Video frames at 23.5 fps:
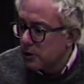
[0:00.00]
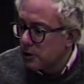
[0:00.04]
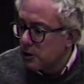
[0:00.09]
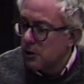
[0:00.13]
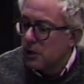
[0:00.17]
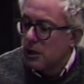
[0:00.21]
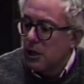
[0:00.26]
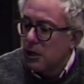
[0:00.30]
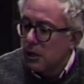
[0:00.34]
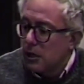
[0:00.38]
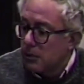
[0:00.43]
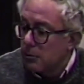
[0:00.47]
for a
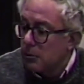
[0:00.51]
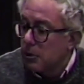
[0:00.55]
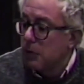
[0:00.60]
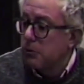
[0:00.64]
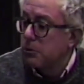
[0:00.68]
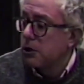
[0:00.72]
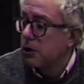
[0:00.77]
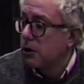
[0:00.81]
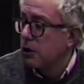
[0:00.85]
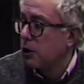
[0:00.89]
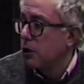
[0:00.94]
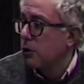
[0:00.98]
start on
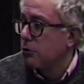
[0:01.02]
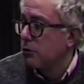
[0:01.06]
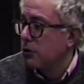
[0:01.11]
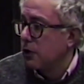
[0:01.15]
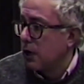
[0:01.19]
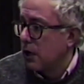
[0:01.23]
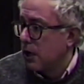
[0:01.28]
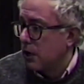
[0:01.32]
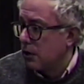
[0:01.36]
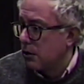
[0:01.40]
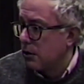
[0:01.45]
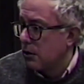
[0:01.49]
publicly owned
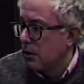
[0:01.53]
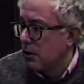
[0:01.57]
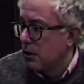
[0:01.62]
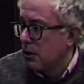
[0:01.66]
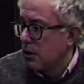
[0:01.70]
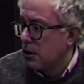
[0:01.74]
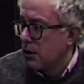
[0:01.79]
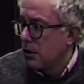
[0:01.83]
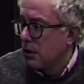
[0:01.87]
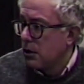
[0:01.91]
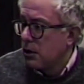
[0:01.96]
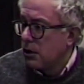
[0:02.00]
land.
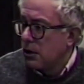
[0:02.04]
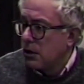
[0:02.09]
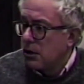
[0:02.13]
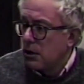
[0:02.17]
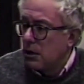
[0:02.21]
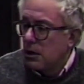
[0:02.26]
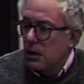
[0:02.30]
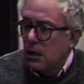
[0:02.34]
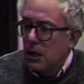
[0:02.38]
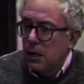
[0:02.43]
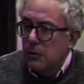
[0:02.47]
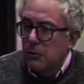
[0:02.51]

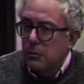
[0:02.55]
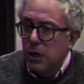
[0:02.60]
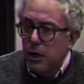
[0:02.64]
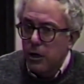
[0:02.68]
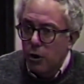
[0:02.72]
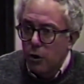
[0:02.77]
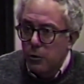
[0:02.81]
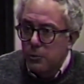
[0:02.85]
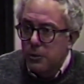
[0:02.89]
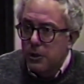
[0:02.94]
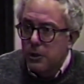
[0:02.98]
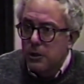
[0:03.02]
And my
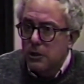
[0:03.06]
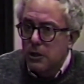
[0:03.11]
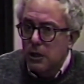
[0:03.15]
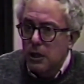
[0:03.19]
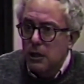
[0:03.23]
hope is